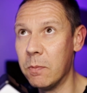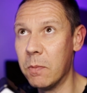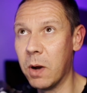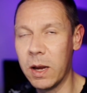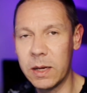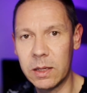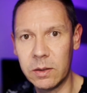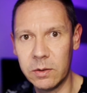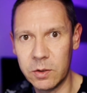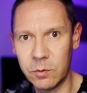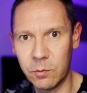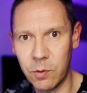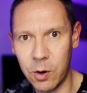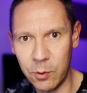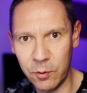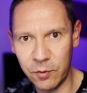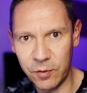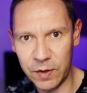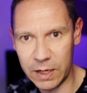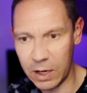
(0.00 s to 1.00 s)
mic, this
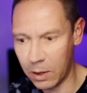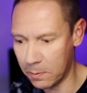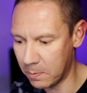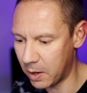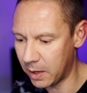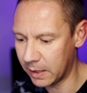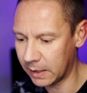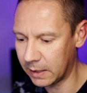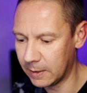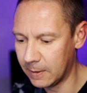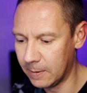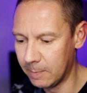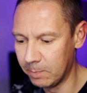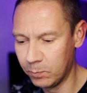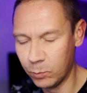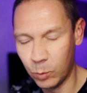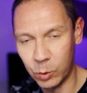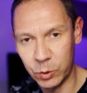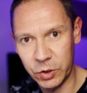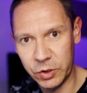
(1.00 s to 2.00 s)
Rode video mic,
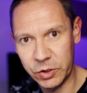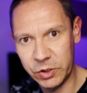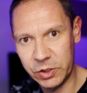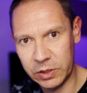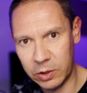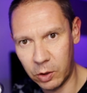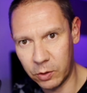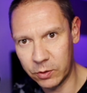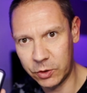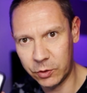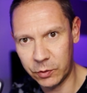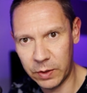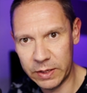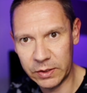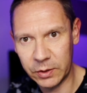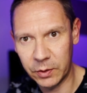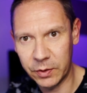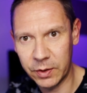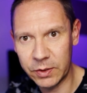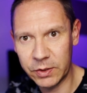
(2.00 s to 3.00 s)
will just slot
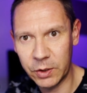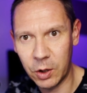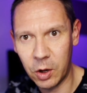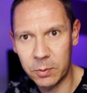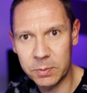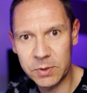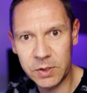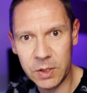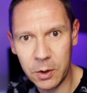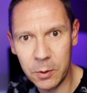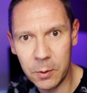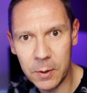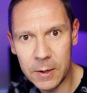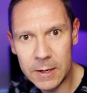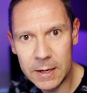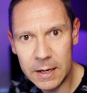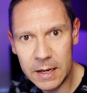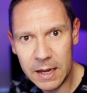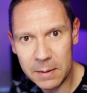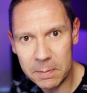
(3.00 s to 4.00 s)
straight on the top. So
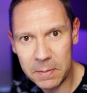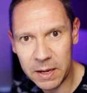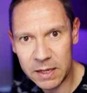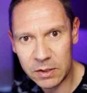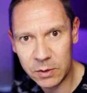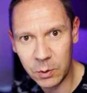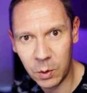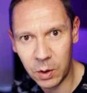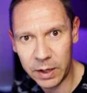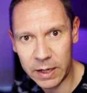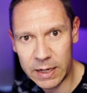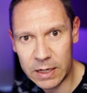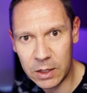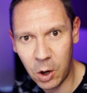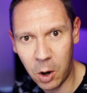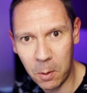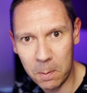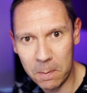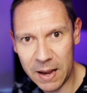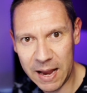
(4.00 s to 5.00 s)
it makes quite a
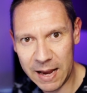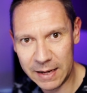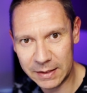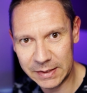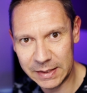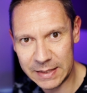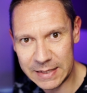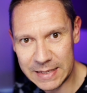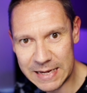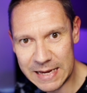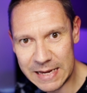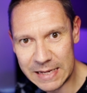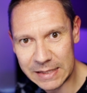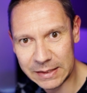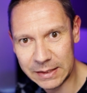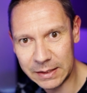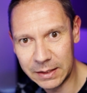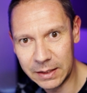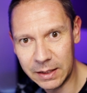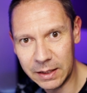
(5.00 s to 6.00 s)
compact and
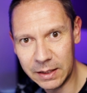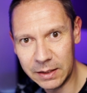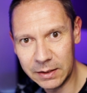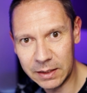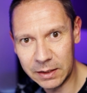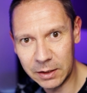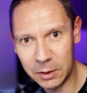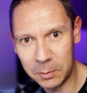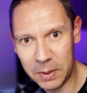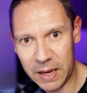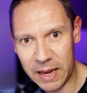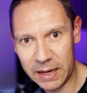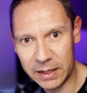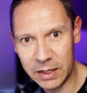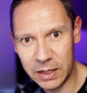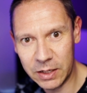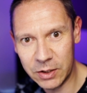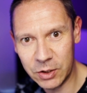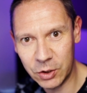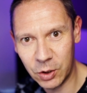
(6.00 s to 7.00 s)
neat little
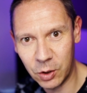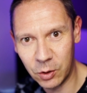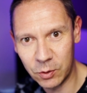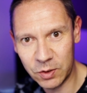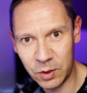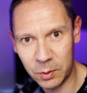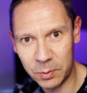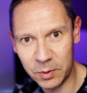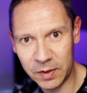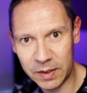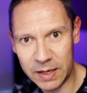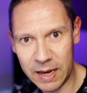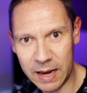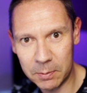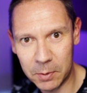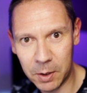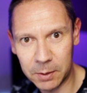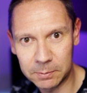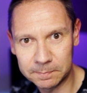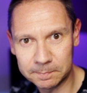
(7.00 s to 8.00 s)
package on top of the
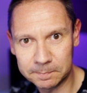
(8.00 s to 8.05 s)
camera.